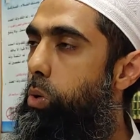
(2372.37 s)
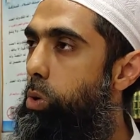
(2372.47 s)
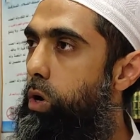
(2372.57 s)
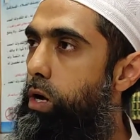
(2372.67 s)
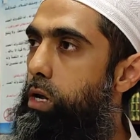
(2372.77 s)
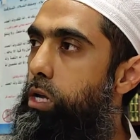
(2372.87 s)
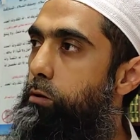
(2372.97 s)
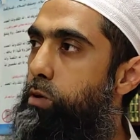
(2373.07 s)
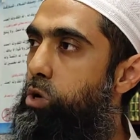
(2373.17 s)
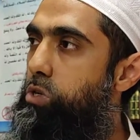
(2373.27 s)
or
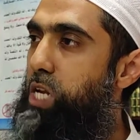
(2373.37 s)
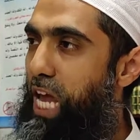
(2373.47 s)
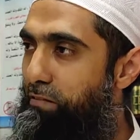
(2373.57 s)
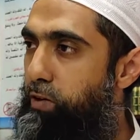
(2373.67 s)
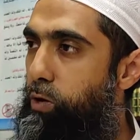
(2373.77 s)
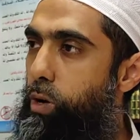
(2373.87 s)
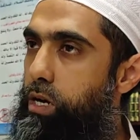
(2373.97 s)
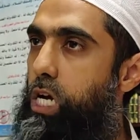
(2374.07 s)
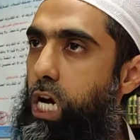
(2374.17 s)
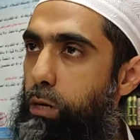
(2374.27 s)
because
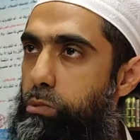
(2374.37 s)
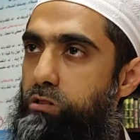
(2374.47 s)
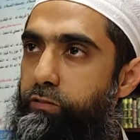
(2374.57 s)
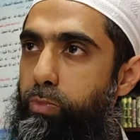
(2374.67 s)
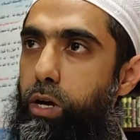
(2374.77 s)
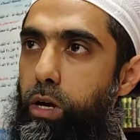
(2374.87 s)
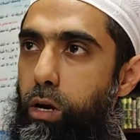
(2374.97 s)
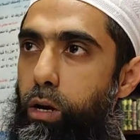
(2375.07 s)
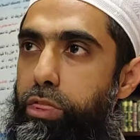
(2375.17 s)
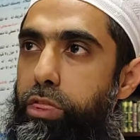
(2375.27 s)
everyone comes from the
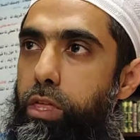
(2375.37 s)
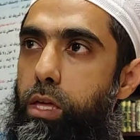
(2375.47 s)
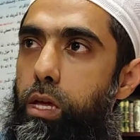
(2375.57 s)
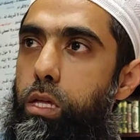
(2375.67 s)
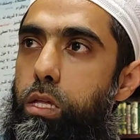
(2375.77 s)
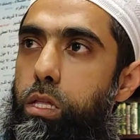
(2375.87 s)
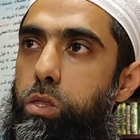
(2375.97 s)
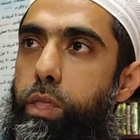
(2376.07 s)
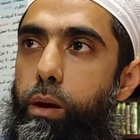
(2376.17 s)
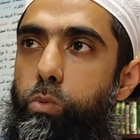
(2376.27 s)
earth,
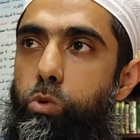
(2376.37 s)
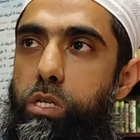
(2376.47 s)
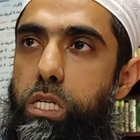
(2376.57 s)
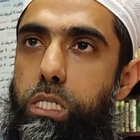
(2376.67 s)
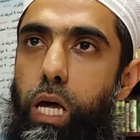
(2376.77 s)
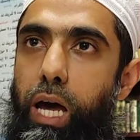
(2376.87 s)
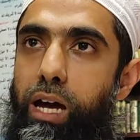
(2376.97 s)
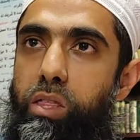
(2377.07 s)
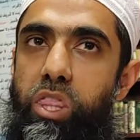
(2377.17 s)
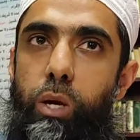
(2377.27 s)
they would
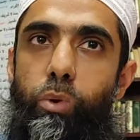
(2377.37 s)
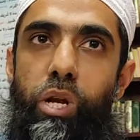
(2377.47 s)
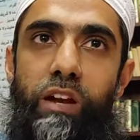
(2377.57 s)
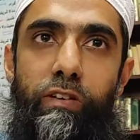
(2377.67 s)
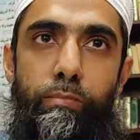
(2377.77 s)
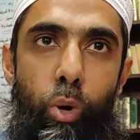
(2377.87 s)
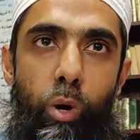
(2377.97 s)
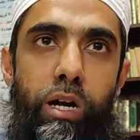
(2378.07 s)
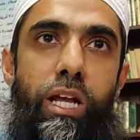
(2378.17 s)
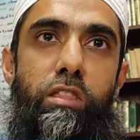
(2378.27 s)
desire that they were never
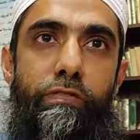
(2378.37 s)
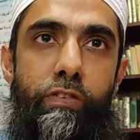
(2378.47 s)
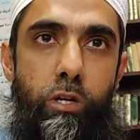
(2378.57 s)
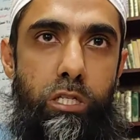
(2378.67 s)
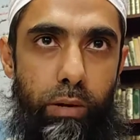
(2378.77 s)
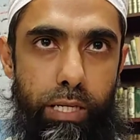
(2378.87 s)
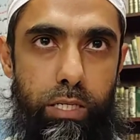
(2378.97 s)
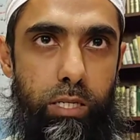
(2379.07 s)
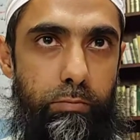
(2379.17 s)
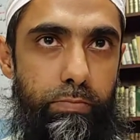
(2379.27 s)
born in the first
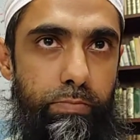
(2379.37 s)
place.